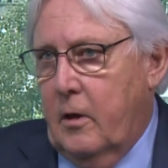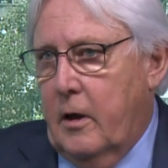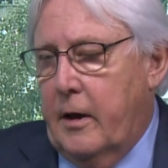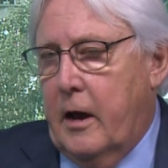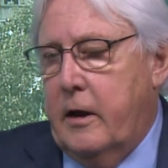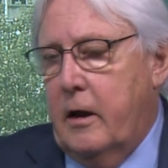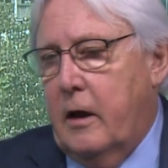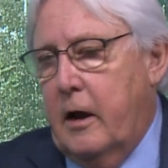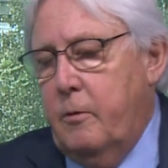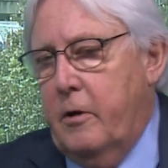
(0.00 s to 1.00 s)
And
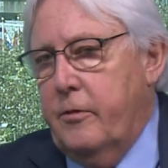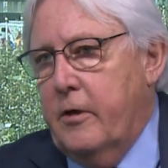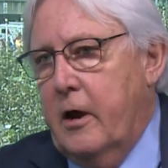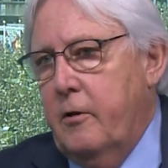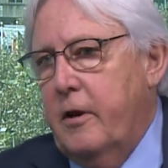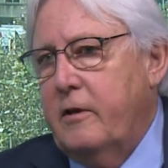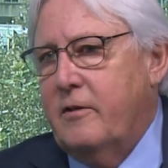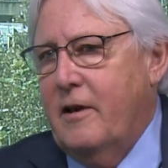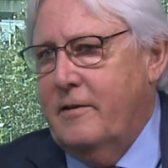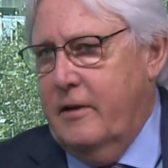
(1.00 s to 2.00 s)
I went there in
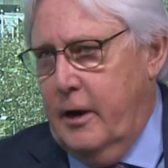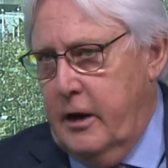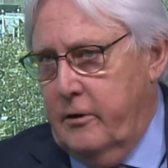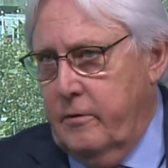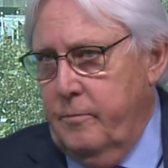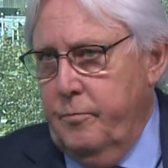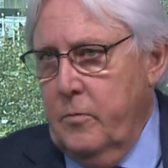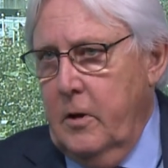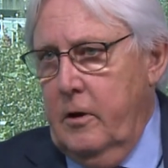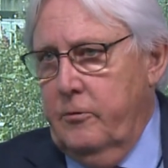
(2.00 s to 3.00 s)
1998
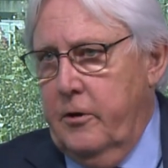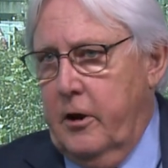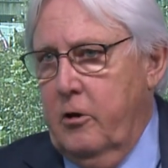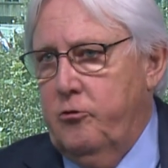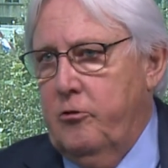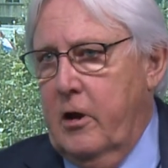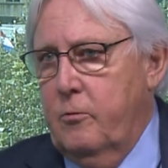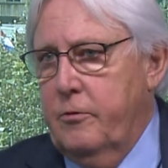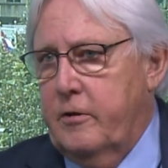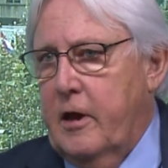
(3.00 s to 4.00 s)
to negotiate
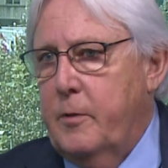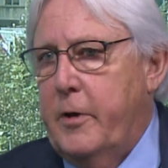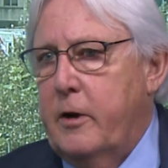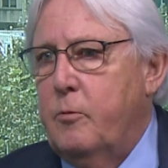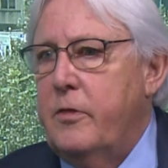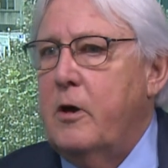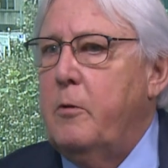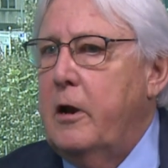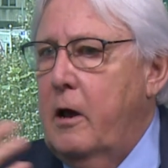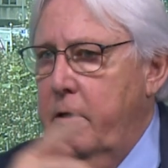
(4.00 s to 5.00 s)
with the Taliban when they
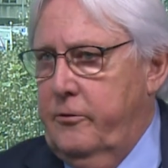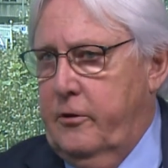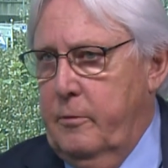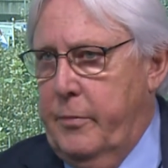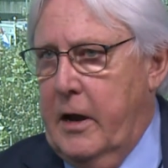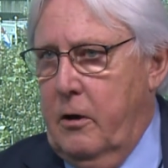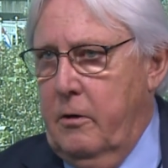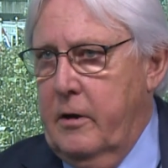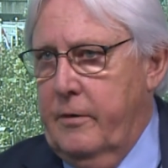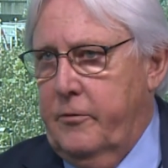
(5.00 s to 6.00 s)
were last in power
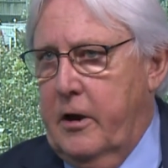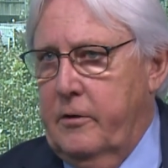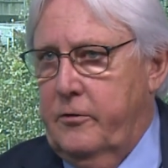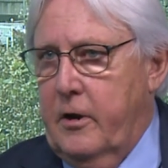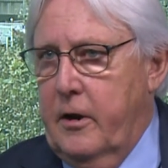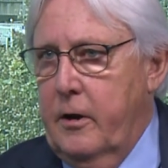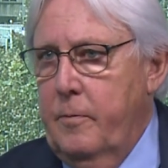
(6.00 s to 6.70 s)
in Afghanistan.